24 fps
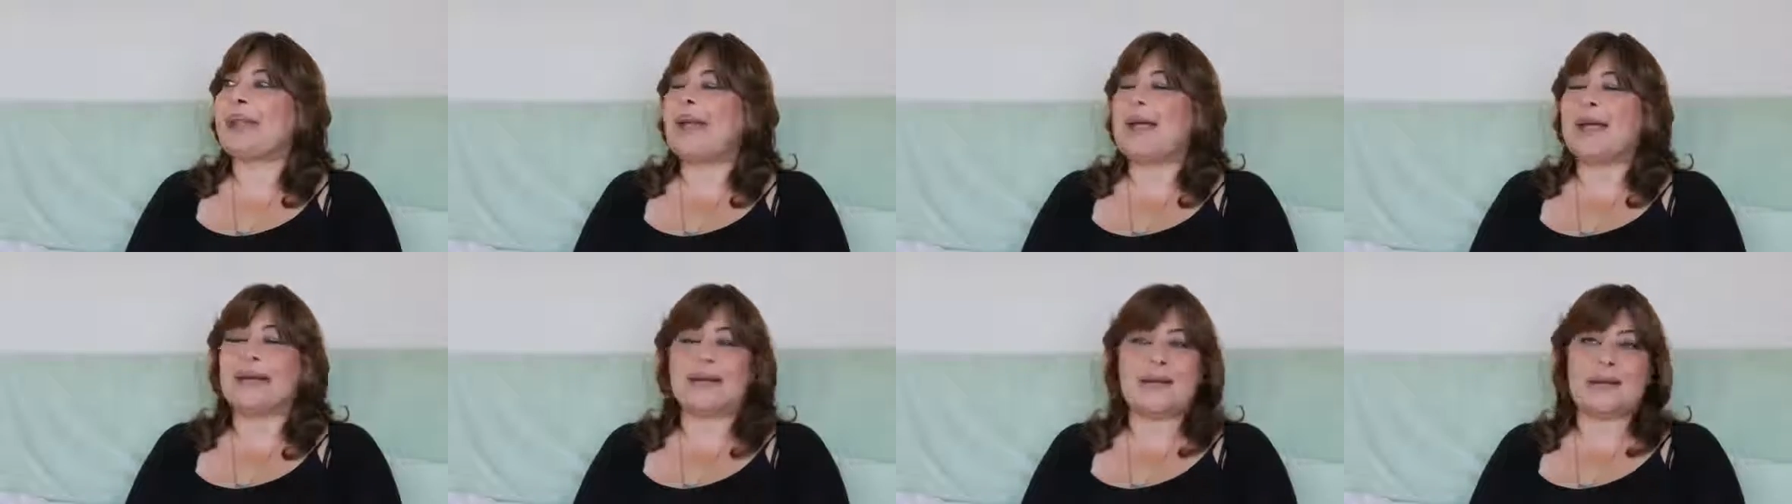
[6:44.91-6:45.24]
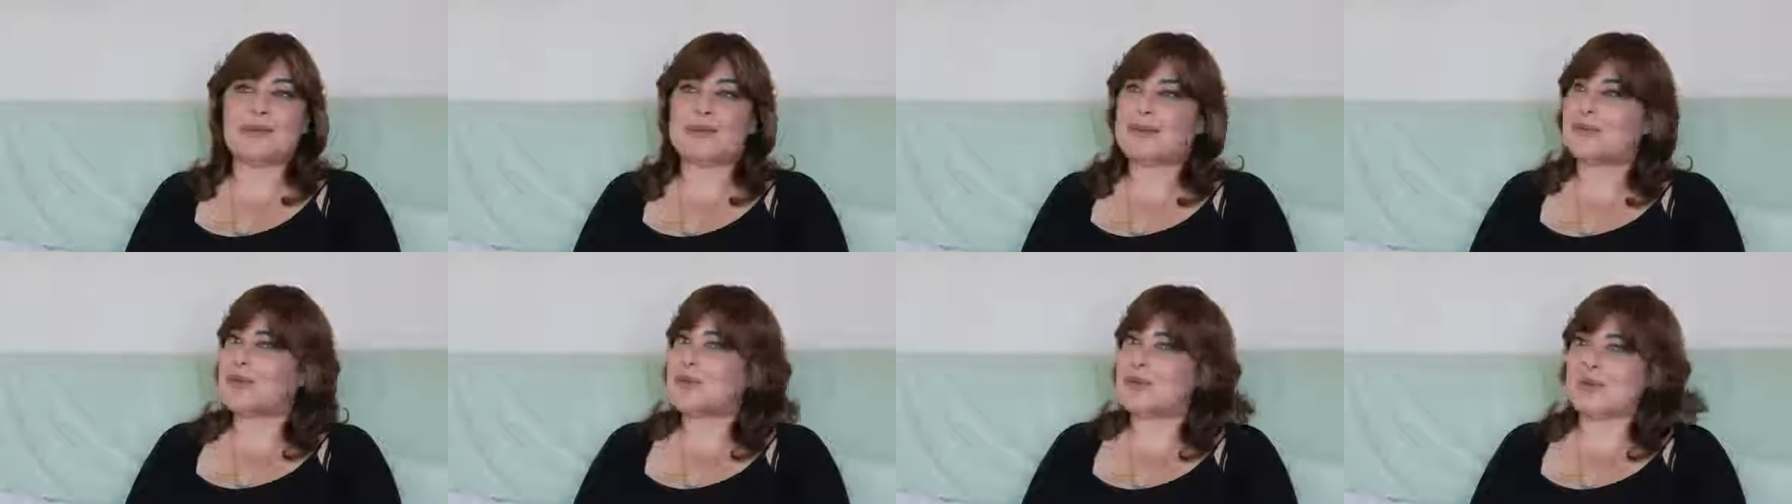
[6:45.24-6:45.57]
and there
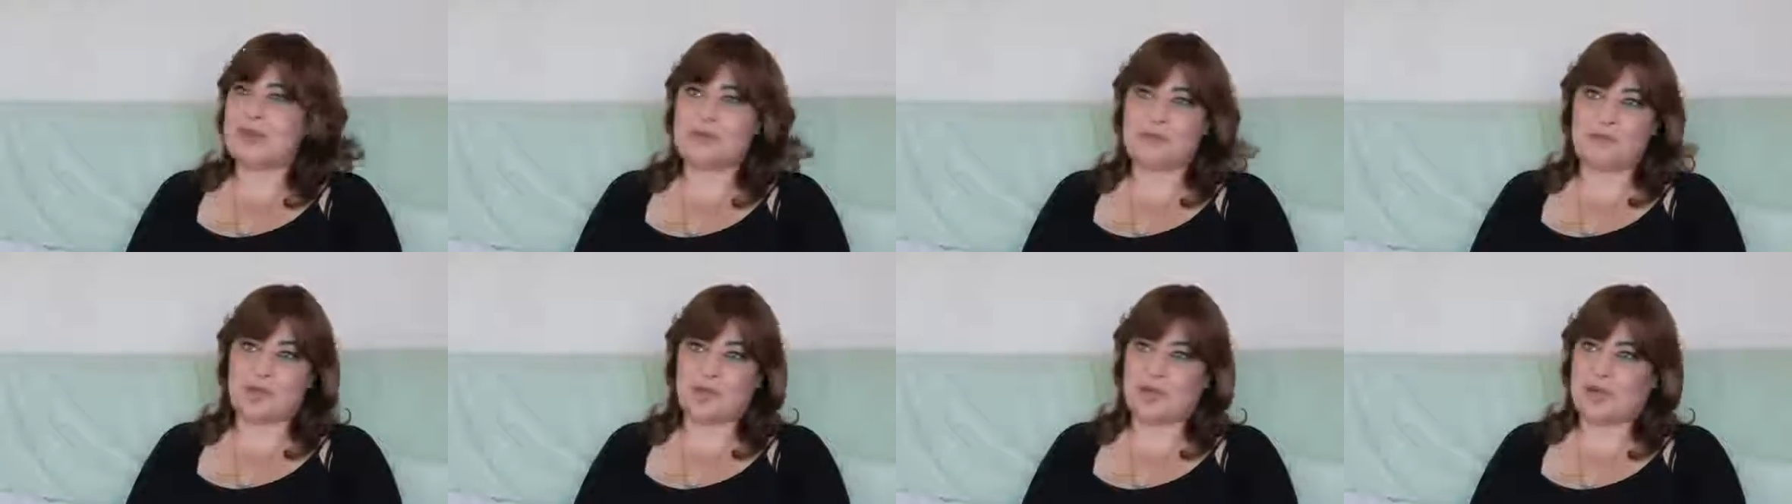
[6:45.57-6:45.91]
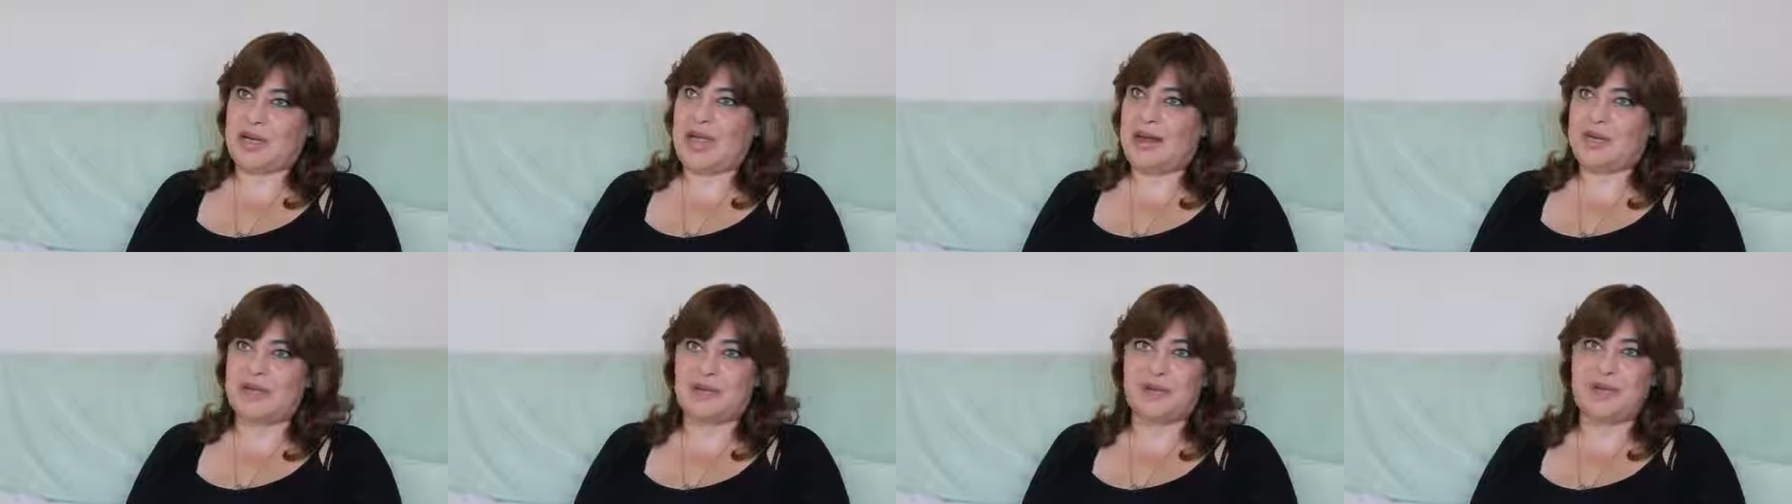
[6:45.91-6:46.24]
was no support.
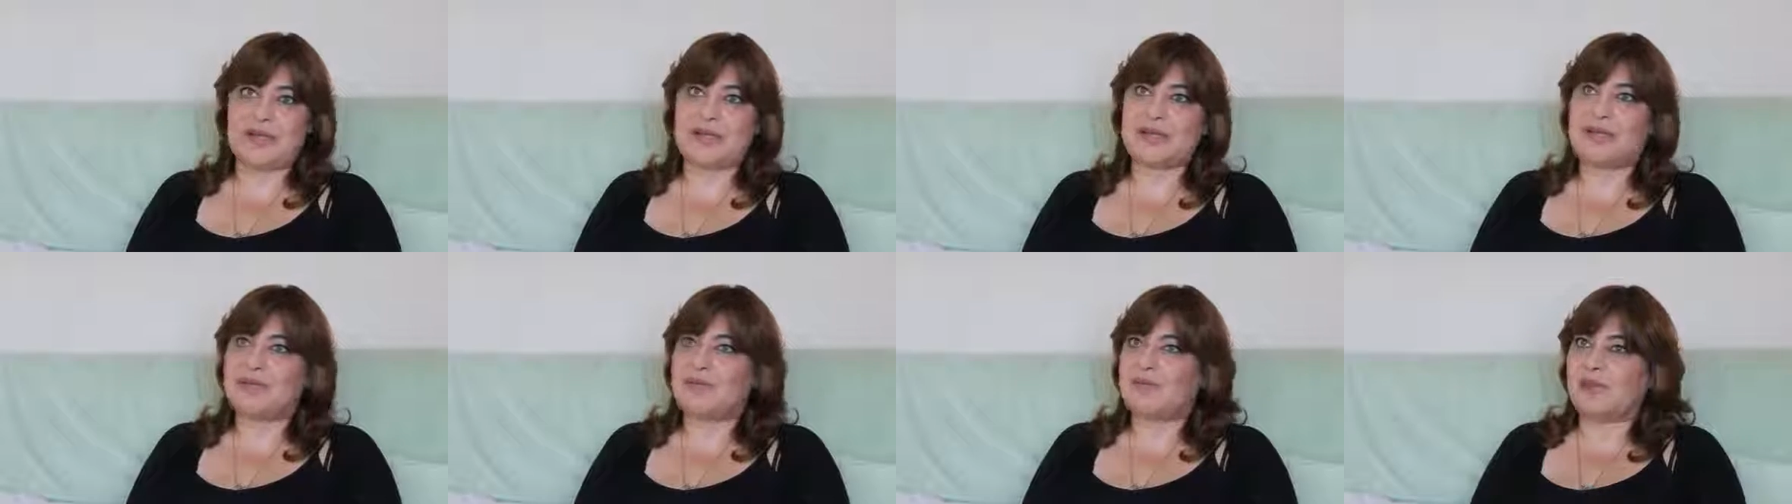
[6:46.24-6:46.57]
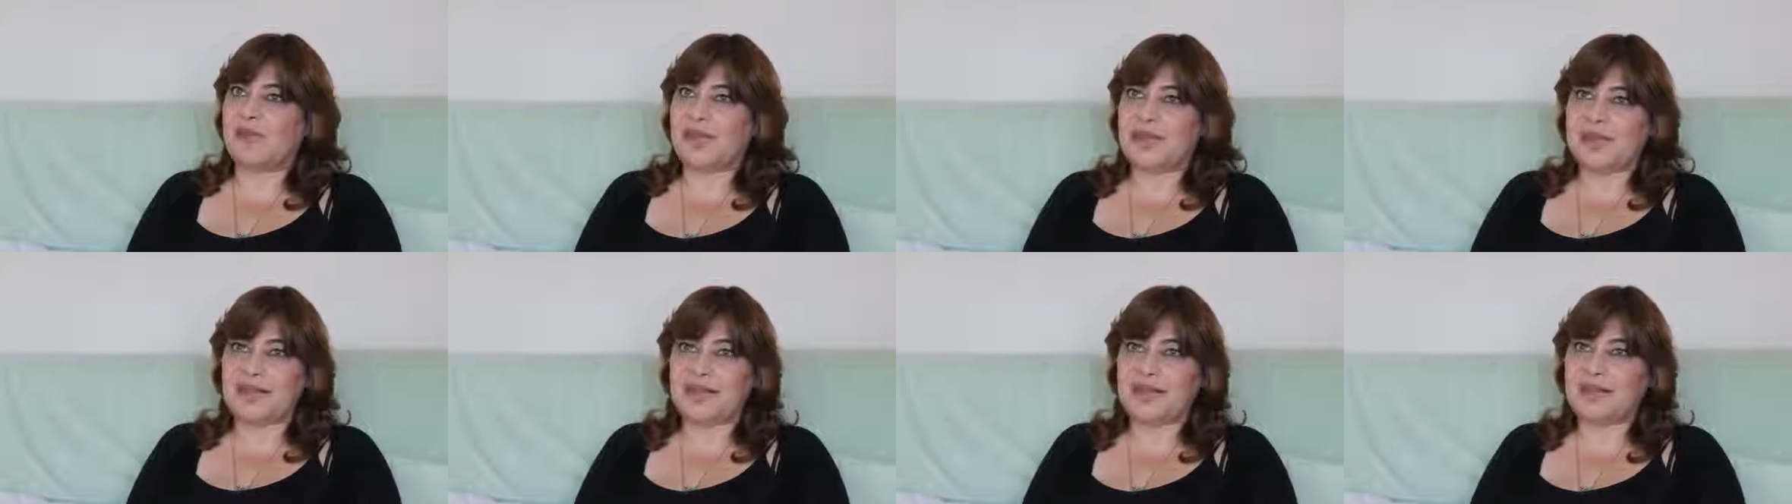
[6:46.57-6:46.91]
I mean, it was
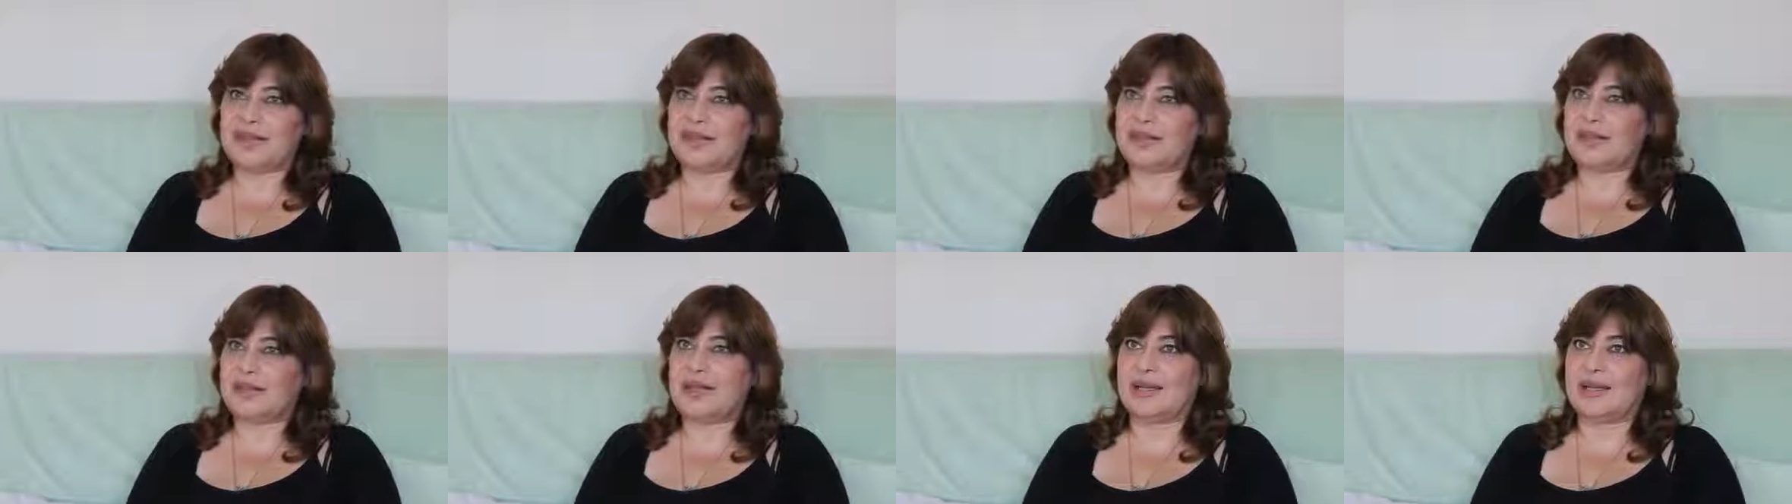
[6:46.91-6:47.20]
very clear